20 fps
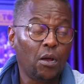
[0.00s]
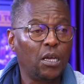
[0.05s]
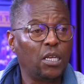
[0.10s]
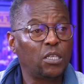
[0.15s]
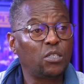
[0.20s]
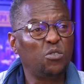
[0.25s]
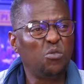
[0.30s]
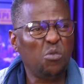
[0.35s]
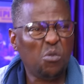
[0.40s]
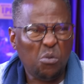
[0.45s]

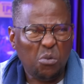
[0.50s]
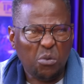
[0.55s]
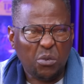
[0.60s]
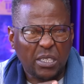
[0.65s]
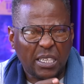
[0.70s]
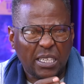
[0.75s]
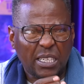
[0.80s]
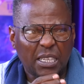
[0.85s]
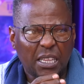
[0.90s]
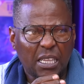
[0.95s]
It's those
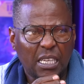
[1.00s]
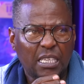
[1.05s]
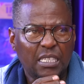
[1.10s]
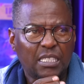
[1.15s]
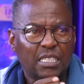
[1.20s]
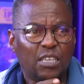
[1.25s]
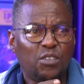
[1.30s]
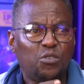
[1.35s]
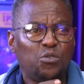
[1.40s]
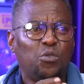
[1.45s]
little
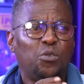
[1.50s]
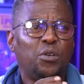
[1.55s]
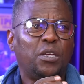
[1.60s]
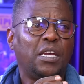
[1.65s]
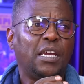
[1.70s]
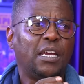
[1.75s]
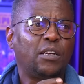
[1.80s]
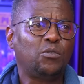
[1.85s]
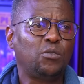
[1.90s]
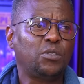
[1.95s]
things that you're
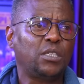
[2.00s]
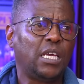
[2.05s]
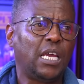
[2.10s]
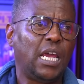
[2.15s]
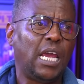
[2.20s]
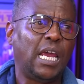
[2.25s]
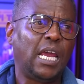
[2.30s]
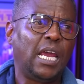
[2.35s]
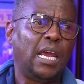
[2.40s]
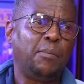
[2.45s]
looking at to say,
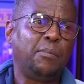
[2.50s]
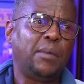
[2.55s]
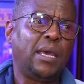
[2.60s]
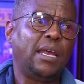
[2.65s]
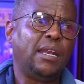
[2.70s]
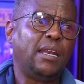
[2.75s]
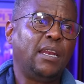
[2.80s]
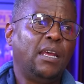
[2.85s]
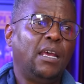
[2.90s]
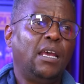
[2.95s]
hey,
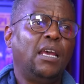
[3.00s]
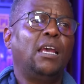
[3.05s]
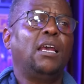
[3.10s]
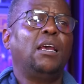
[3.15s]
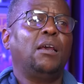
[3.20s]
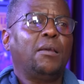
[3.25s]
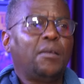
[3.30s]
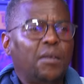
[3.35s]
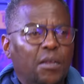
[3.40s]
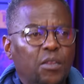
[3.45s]
man.
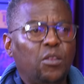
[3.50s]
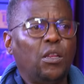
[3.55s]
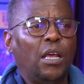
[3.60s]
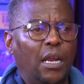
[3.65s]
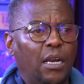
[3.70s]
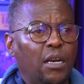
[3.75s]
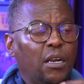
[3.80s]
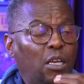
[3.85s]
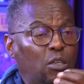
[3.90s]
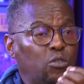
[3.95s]

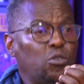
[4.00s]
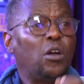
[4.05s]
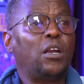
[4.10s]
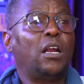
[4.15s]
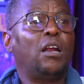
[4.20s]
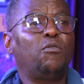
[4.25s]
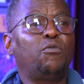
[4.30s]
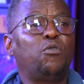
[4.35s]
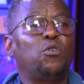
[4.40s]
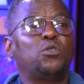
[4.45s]
And guess what?
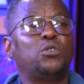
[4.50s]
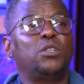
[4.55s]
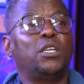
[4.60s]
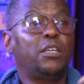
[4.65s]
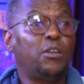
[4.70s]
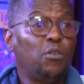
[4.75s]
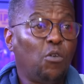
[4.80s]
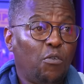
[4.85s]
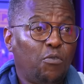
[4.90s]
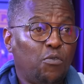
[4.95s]

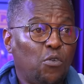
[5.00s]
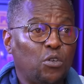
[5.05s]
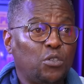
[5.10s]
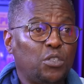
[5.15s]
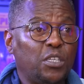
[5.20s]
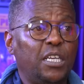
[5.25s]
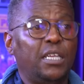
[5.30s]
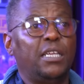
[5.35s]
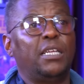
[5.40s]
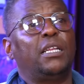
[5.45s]
Unfortunately or
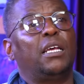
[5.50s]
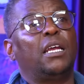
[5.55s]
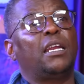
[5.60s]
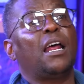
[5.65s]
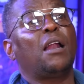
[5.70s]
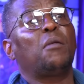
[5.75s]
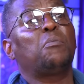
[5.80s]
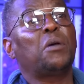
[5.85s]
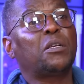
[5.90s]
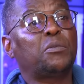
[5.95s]
fortunately, that
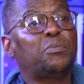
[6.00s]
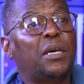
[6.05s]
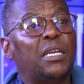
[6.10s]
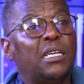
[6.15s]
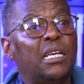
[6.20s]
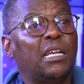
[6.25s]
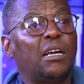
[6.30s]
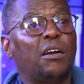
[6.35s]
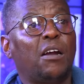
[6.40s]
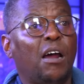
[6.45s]
help us
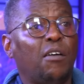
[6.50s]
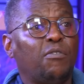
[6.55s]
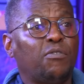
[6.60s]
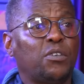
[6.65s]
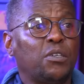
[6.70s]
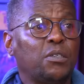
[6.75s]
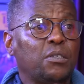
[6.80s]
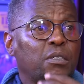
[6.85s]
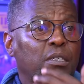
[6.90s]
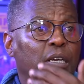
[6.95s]
better the
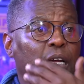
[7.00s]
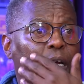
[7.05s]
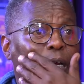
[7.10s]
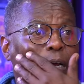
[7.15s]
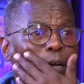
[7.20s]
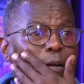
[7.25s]
craft. Yeah.